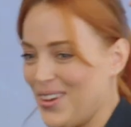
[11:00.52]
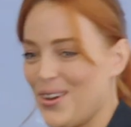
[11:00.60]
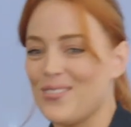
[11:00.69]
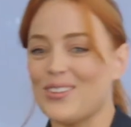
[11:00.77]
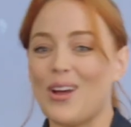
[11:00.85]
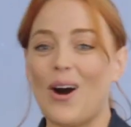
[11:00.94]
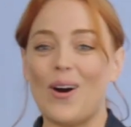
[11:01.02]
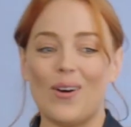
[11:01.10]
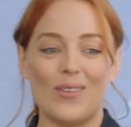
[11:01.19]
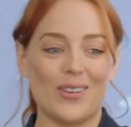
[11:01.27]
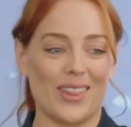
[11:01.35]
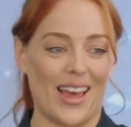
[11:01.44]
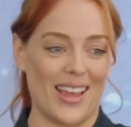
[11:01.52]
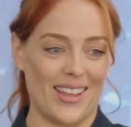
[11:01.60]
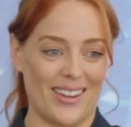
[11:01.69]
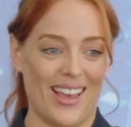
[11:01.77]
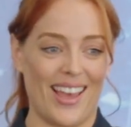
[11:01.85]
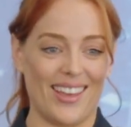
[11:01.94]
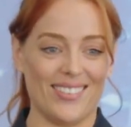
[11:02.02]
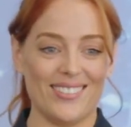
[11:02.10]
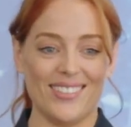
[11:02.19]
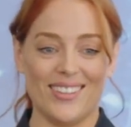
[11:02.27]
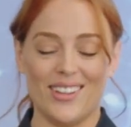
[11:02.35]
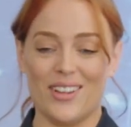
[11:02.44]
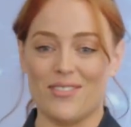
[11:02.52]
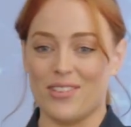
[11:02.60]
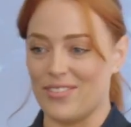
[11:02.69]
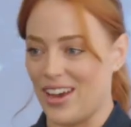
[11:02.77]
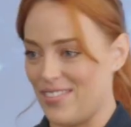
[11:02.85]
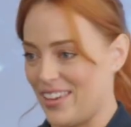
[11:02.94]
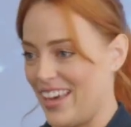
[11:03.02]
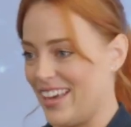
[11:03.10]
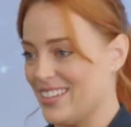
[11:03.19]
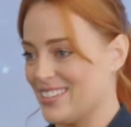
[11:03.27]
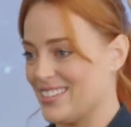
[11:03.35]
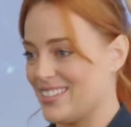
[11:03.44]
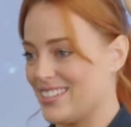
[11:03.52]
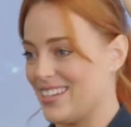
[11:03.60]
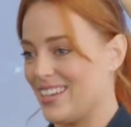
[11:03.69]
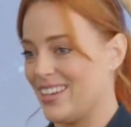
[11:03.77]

We'll hold that inhale for 5 counts.